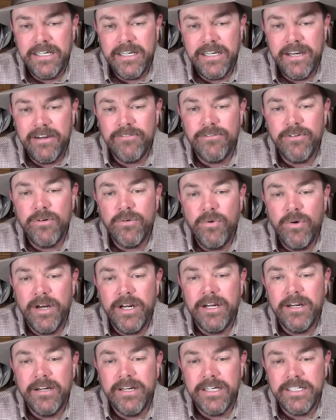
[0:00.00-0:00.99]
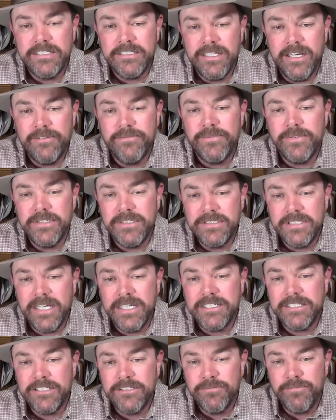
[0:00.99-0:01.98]
everywhere except the
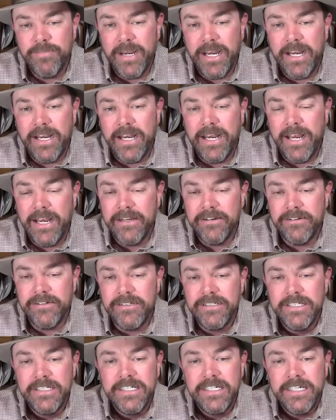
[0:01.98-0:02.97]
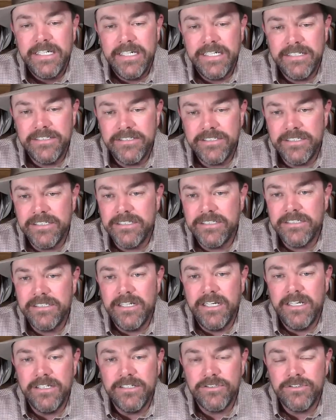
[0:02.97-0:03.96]
Texas Panhandle, it's just
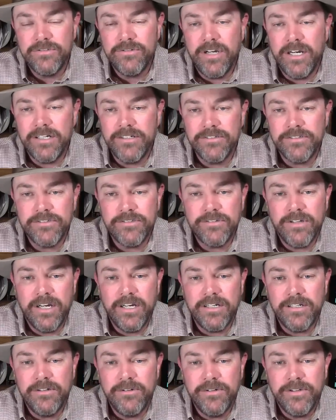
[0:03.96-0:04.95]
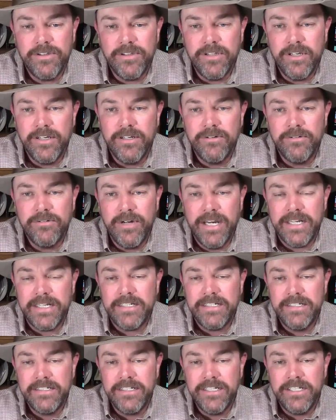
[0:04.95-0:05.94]
a struggle with the
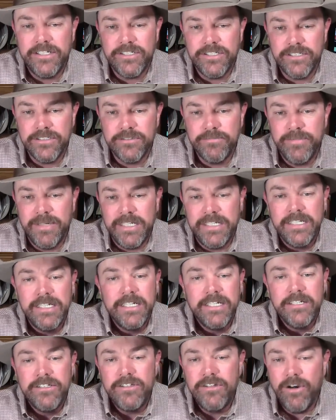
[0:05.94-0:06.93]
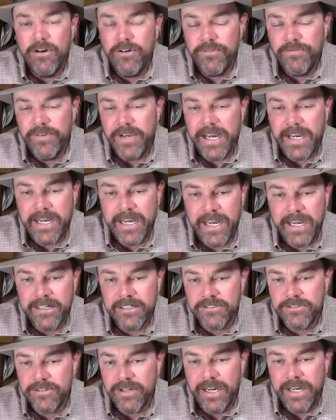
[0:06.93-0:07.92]
wet conditions. But no fat
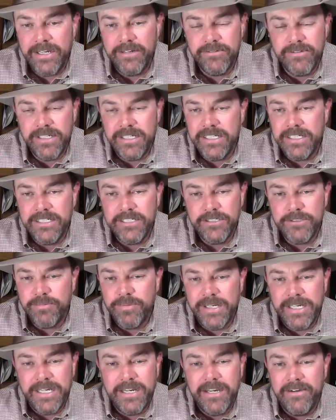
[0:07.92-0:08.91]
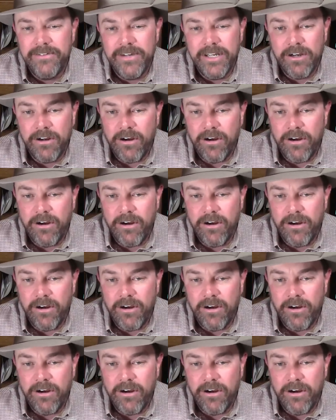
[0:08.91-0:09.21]
cattle trade really to speak of at